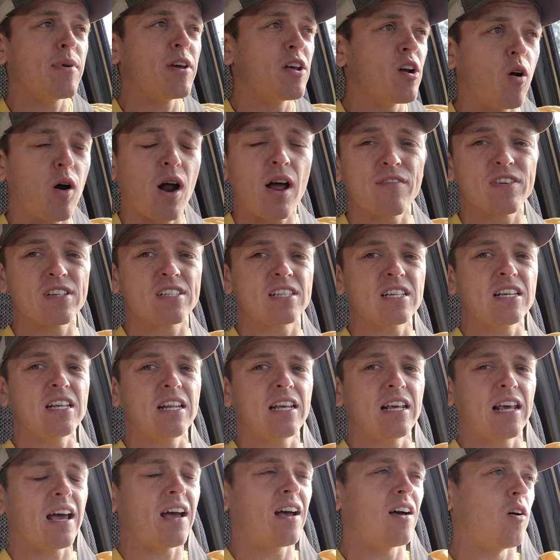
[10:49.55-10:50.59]
Maybe you don't have a
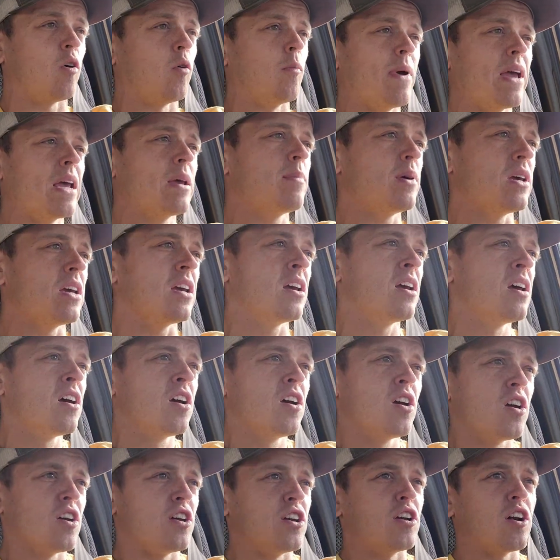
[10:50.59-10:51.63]
C D L.
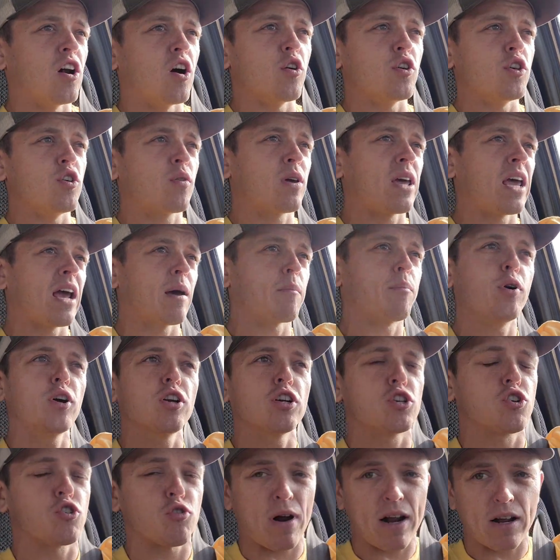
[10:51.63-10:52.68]
Maybe, you know, you
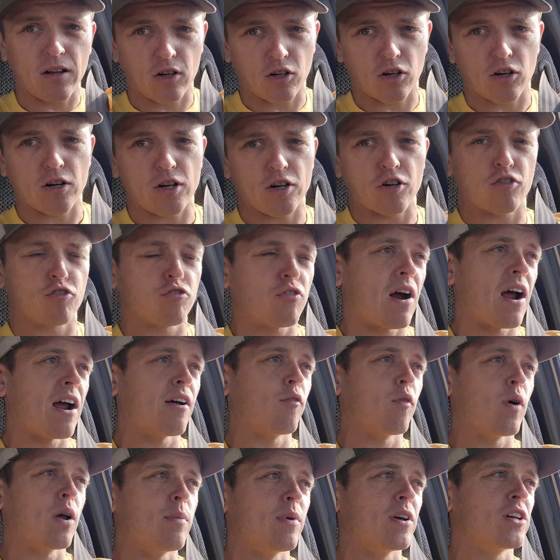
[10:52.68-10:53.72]
can't put a trailer in your
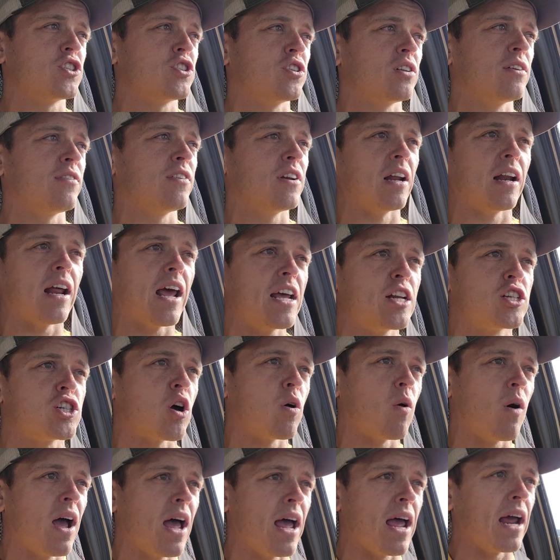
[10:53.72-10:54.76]
driveway because you live in an
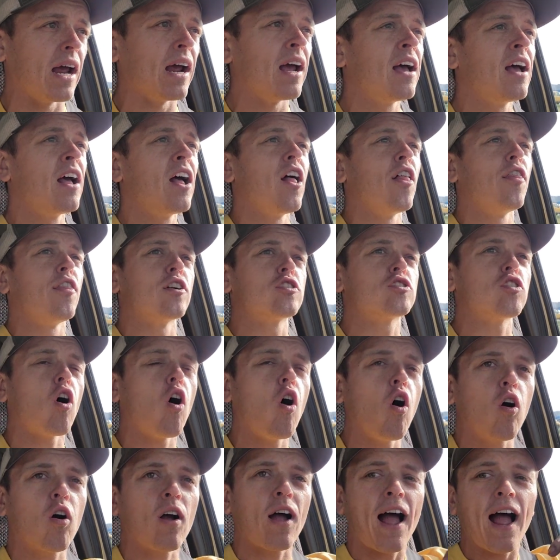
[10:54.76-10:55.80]
H O A.
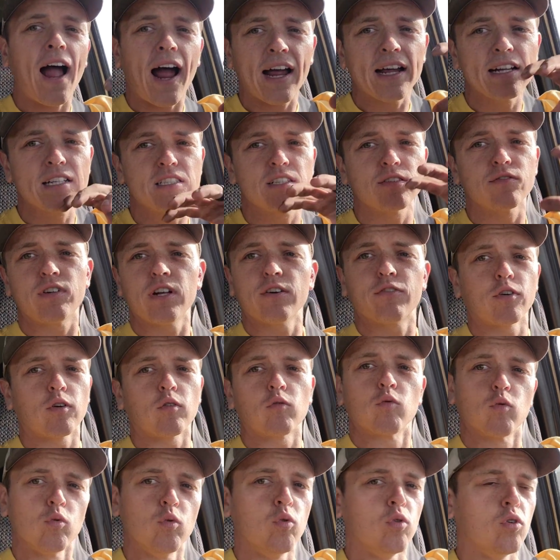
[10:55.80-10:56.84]
There's all kinds of
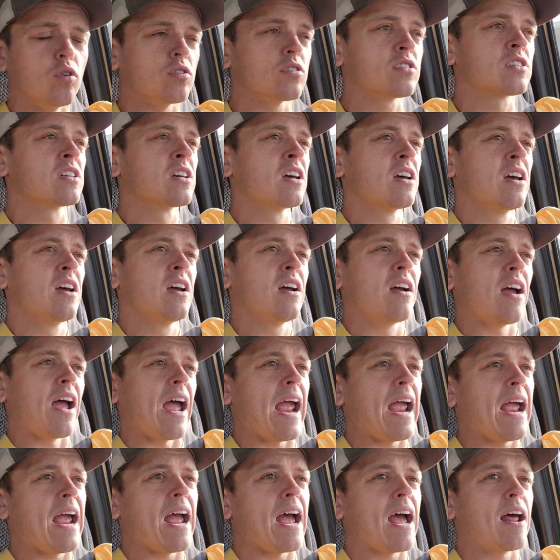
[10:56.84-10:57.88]
different rules
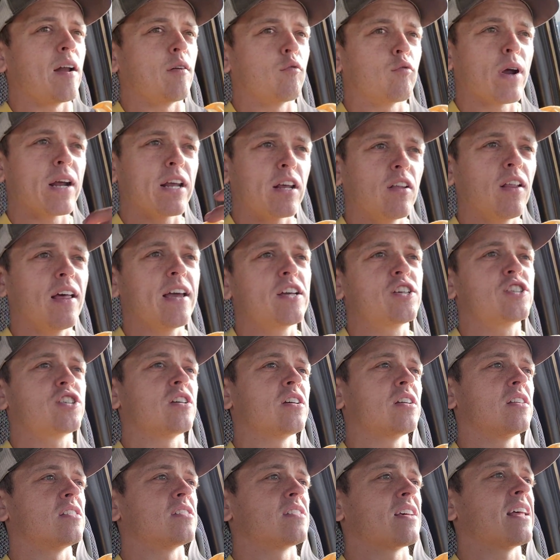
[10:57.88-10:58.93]
and
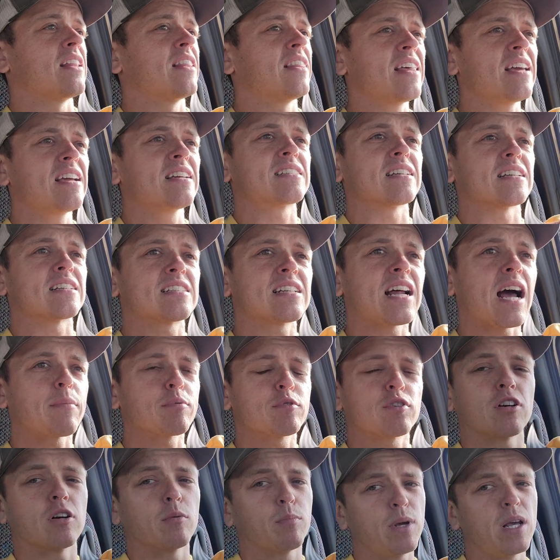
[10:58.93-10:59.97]
regulations and things that
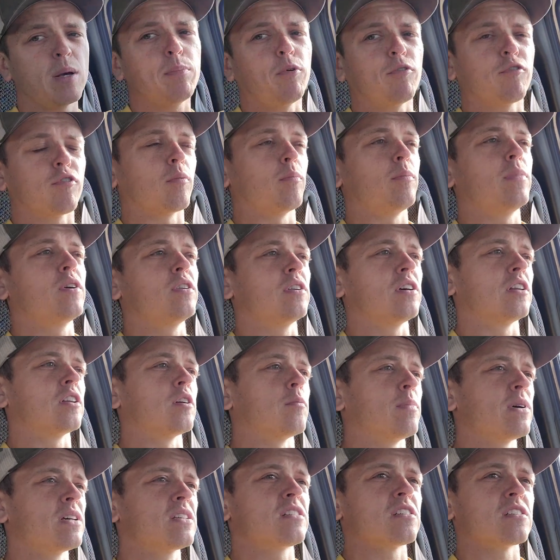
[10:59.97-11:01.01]
stop certain people from
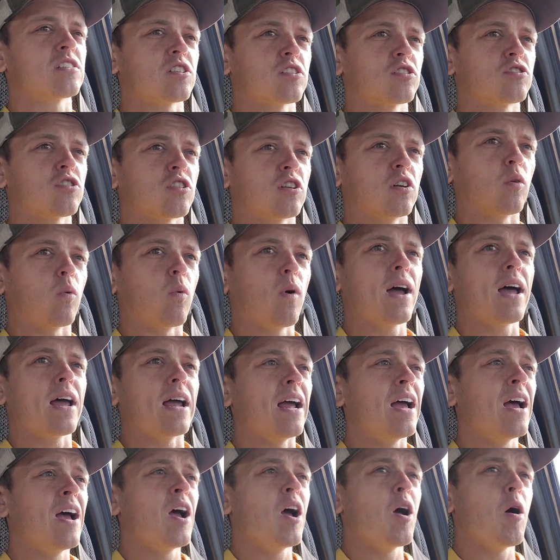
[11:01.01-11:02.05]
building their business a certain
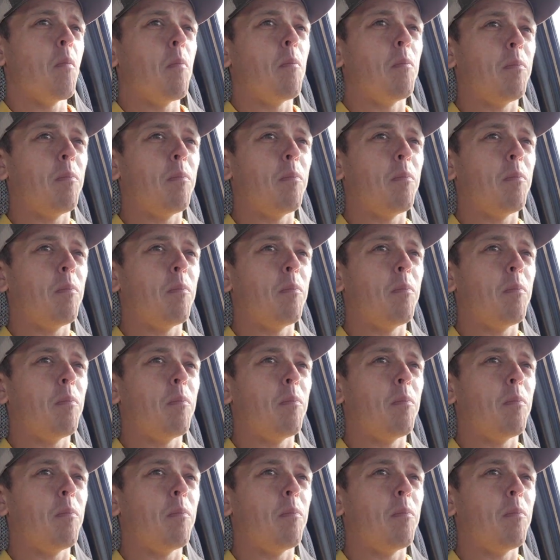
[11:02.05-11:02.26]
way.